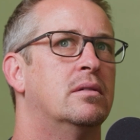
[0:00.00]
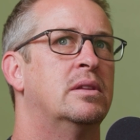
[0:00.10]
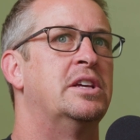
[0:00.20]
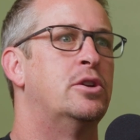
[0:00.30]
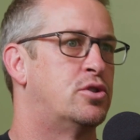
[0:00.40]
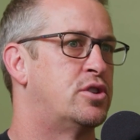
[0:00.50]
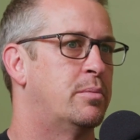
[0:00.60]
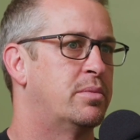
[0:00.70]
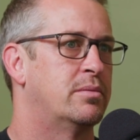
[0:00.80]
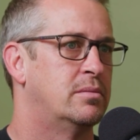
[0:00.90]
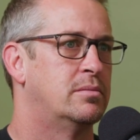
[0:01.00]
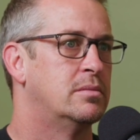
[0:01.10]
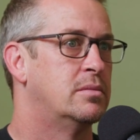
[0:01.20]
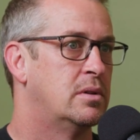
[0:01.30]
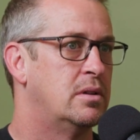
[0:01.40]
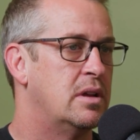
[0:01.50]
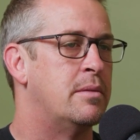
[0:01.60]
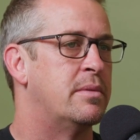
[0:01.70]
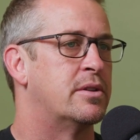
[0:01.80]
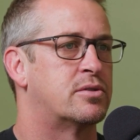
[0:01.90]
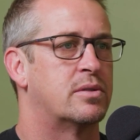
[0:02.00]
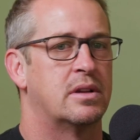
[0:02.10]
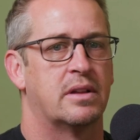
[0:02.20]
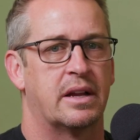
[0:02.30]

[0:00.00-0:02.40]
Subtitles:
leadership in ministry,